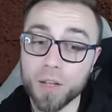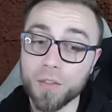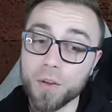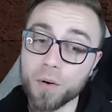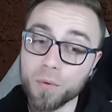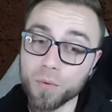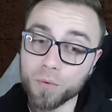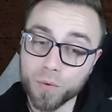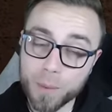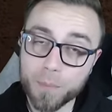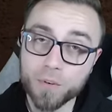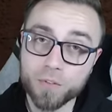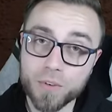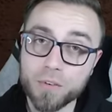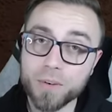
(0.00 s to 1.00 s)
although
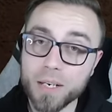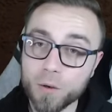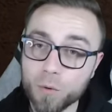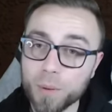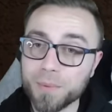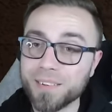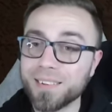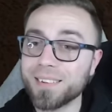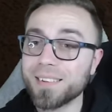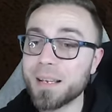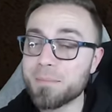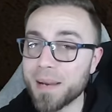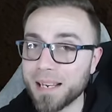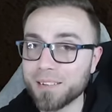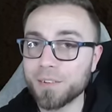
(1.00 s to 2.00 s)
Reapers Generating Corpses is a
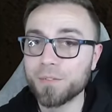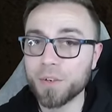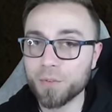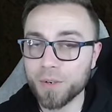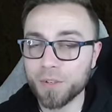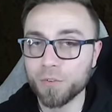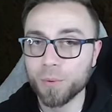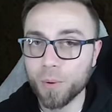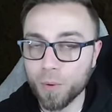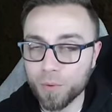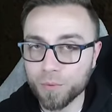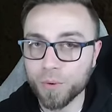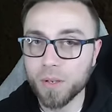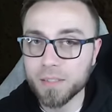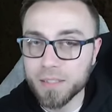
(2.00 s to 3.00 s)
massive increase to our
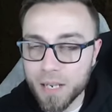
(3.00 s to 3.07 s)
overall